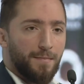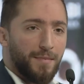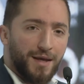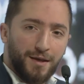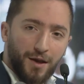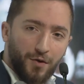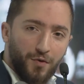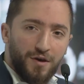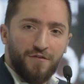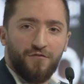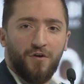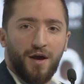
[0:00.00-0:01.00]
Make it not
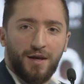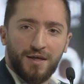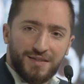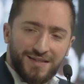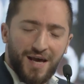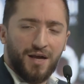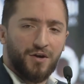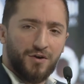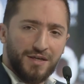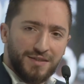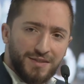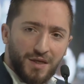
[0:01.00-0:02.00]
only Fridays,
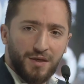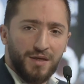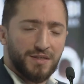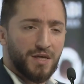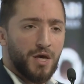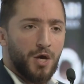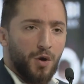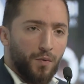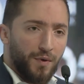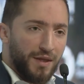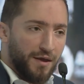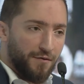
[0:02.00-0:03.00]
Saturdays, Sundays.
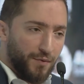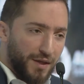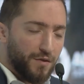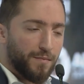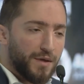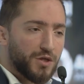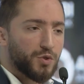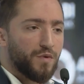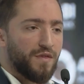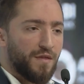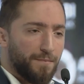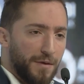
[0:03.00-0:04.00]
We need to make
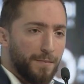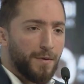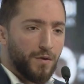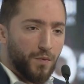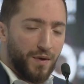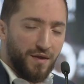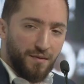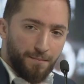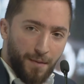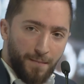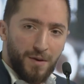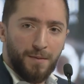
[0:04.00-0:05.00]
sure that the people doing the
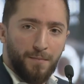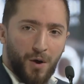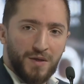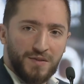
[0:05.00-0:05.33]
public